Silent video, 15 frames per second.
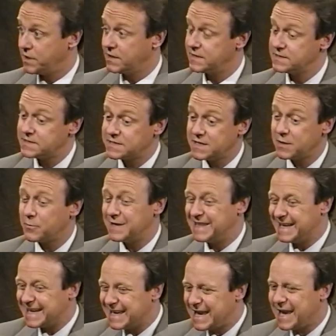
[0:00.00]
considering
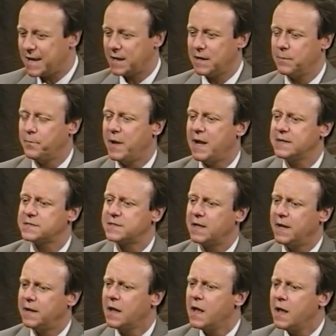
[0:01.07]
that can't get past
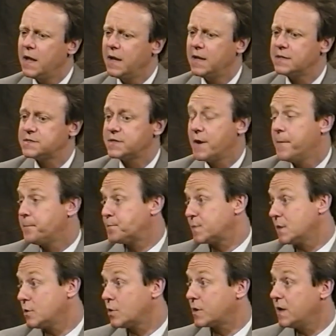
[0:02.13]
that is
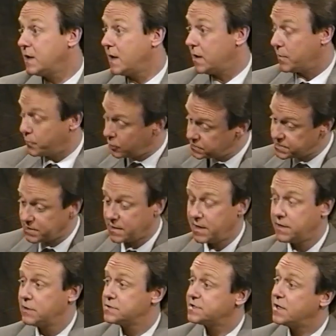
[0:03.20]
looking at a person
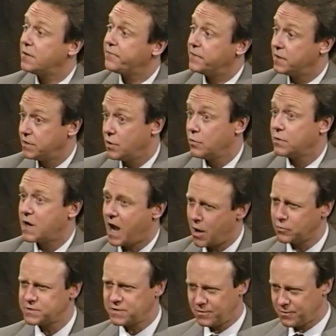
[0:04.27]
like yourself, an adult
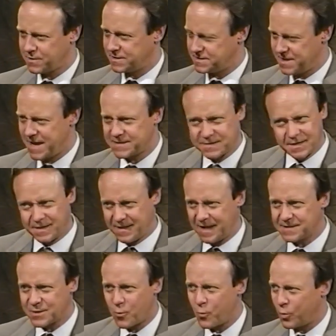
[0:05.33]
counselor, because that's
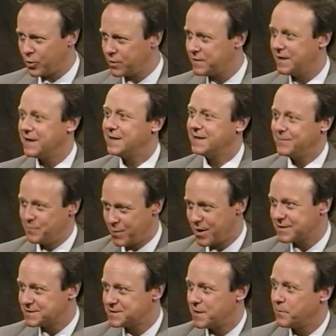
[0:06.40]
a word that
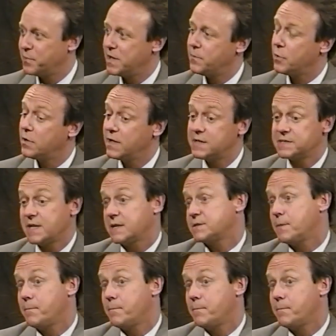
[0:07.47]
bugs some people, is as a